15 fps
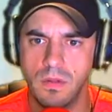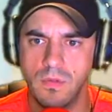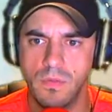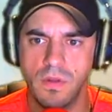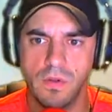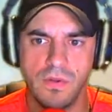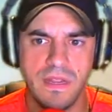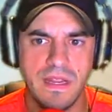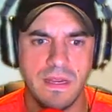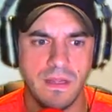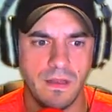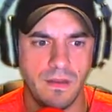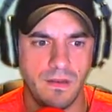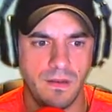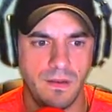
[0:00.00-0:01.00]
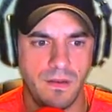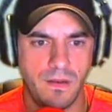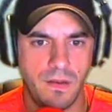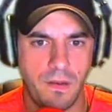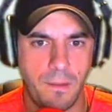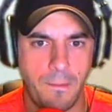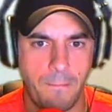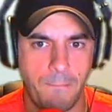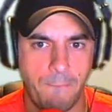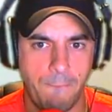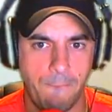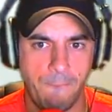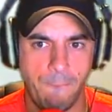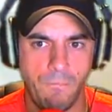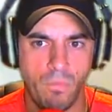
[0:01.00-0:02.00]
We don't need it.
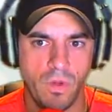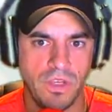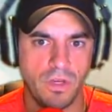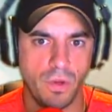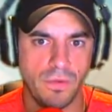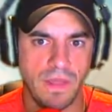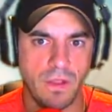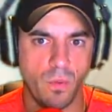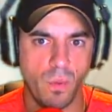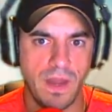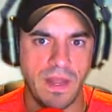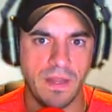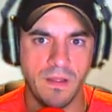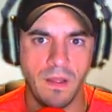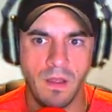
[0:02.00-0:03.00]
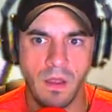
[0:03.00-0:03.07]
What, you don't like winning?